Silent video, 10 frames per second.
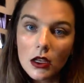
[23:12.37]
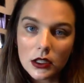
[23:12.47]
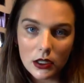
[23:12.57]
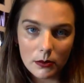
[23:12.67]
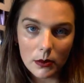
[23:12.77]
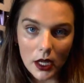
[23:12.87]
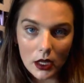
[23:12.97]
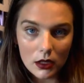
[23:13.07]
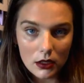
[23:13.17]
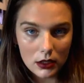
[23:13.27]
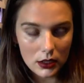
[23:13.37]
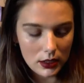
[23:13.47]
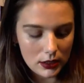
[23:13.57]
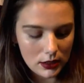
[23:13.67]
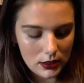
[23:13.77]
So I'm like,
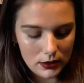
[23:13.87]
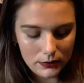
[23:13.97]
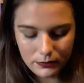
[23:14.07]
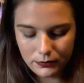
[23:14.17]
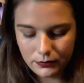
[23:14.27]
listen.